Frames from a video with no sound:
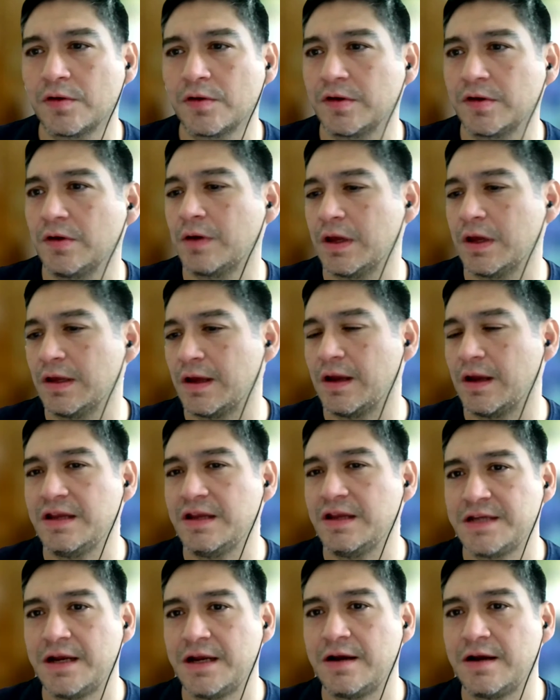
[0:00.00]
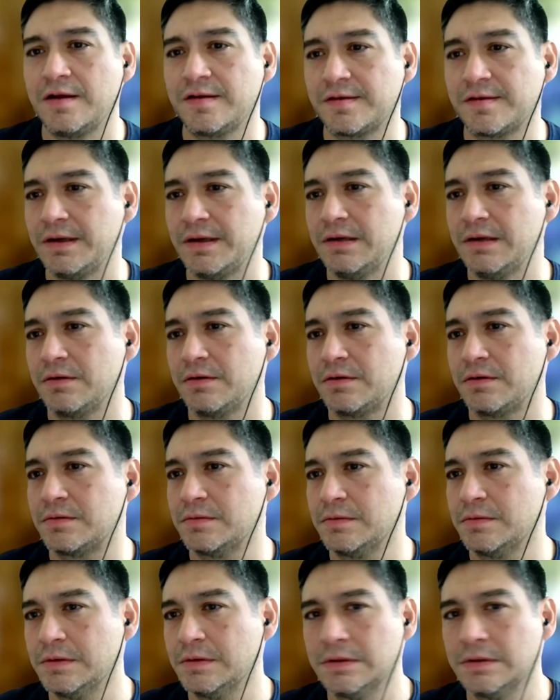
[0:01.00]
Okay, can I share the screen
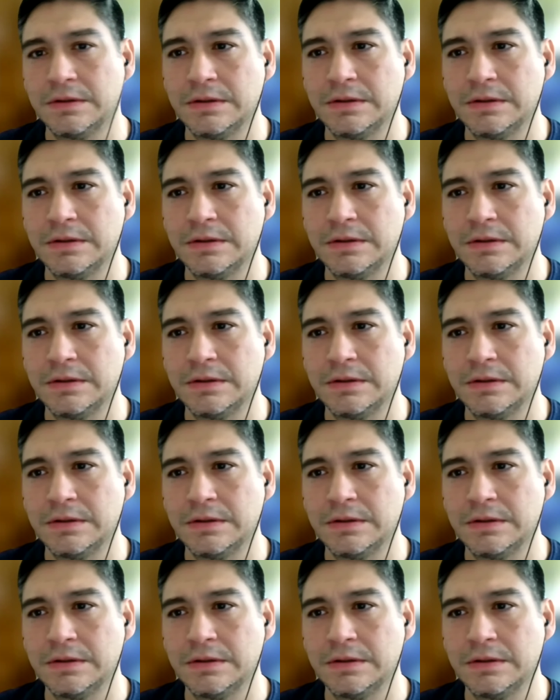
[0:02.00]
or?